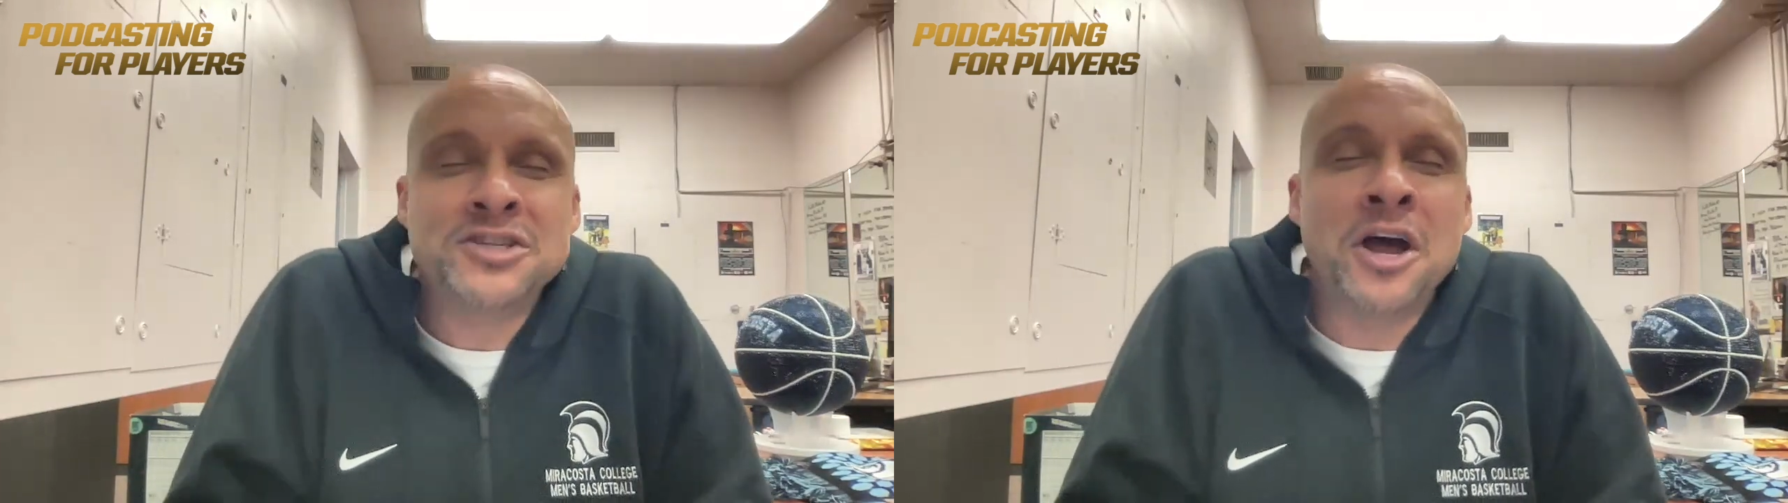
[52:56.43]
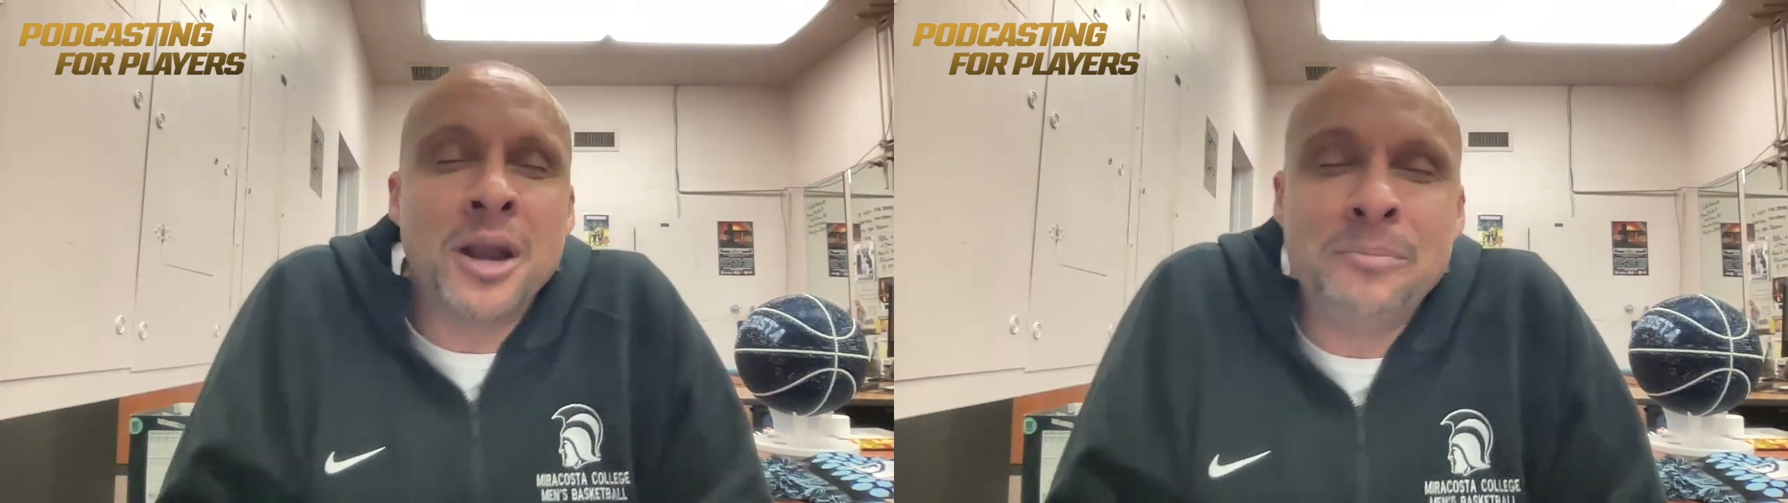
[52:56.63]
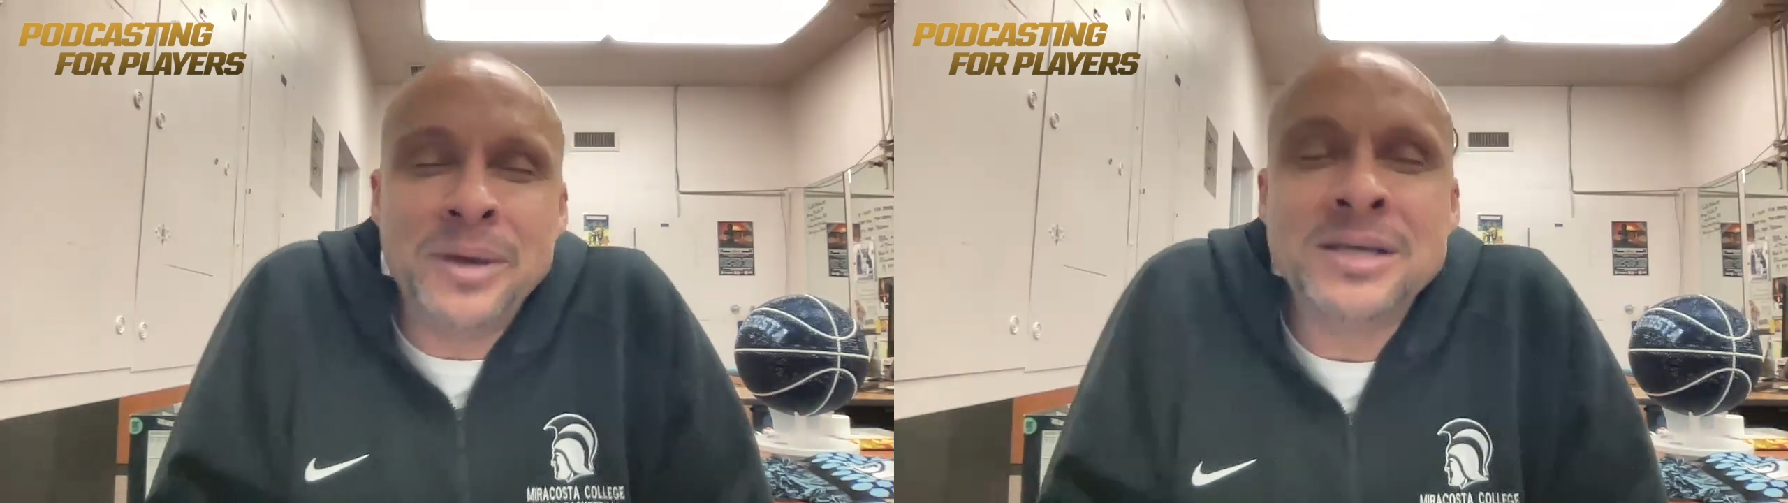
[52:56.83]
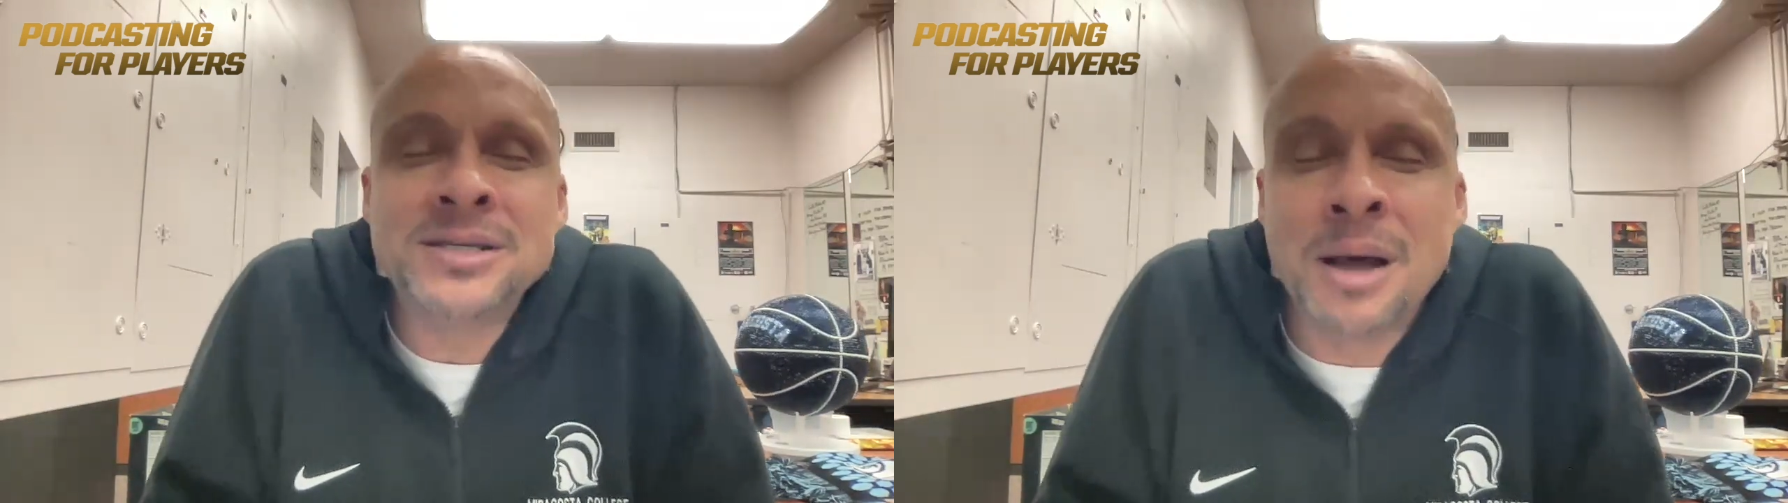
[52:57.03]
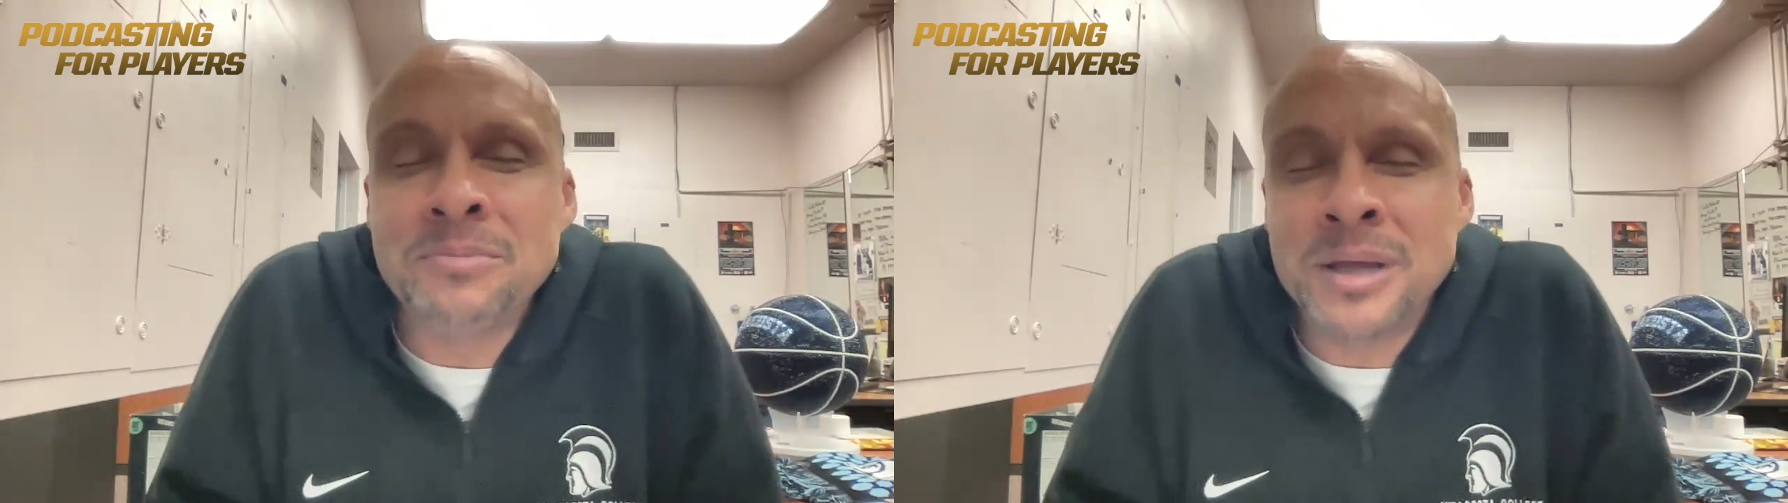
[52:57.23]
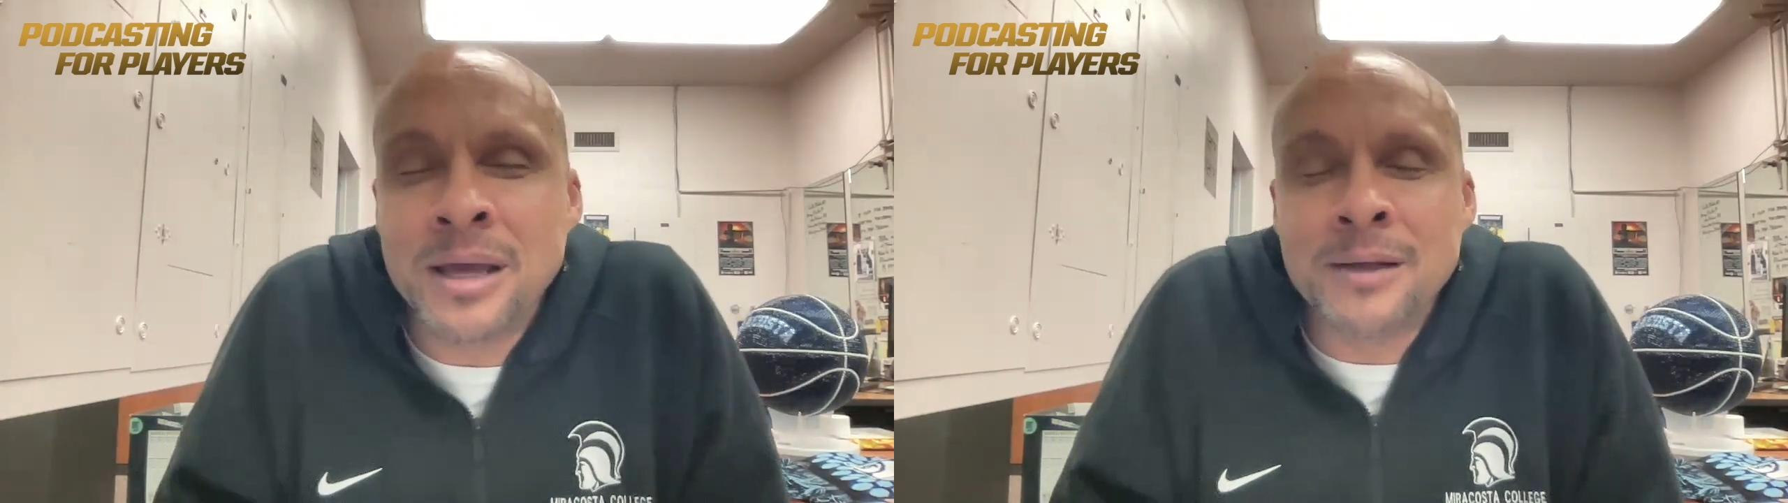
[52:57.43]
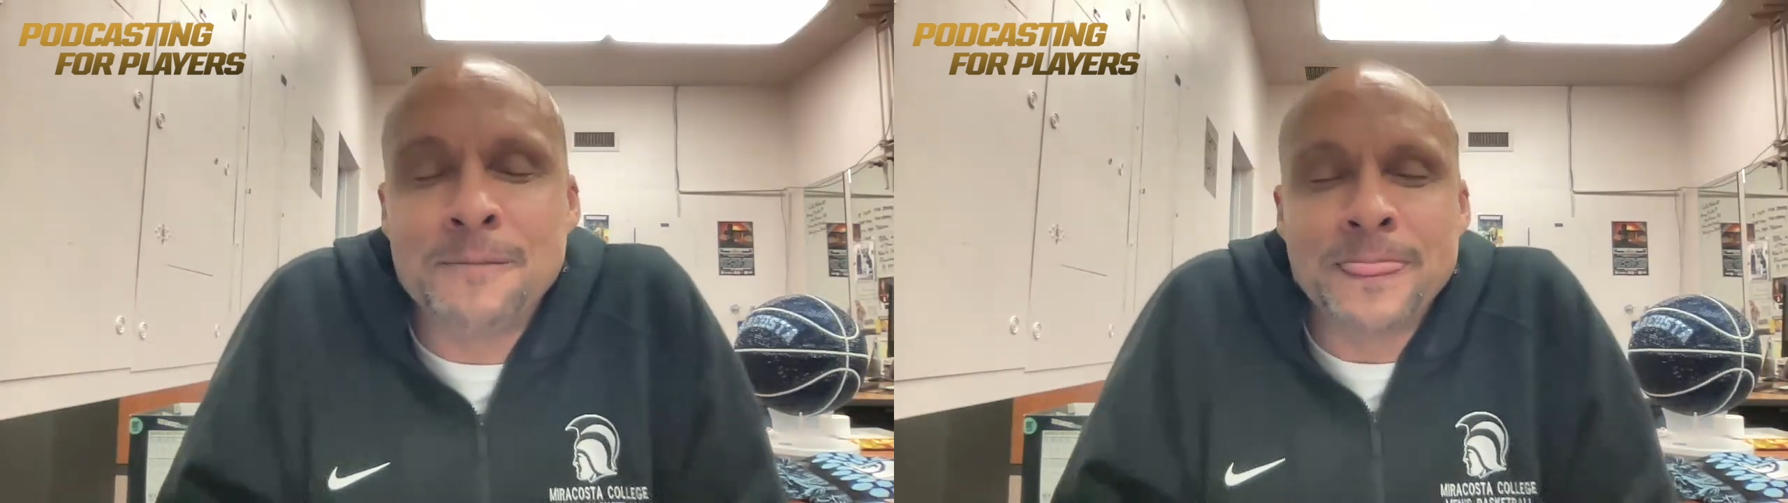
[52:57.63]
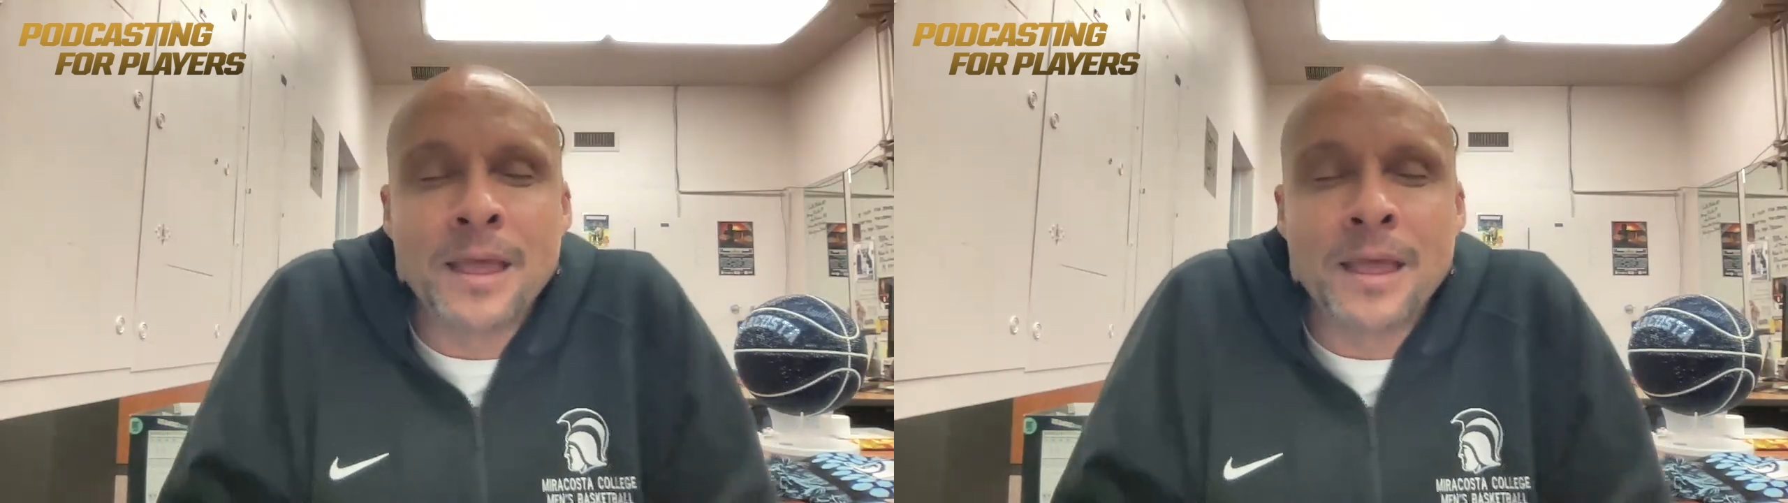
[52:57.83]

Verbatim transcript: gonna be something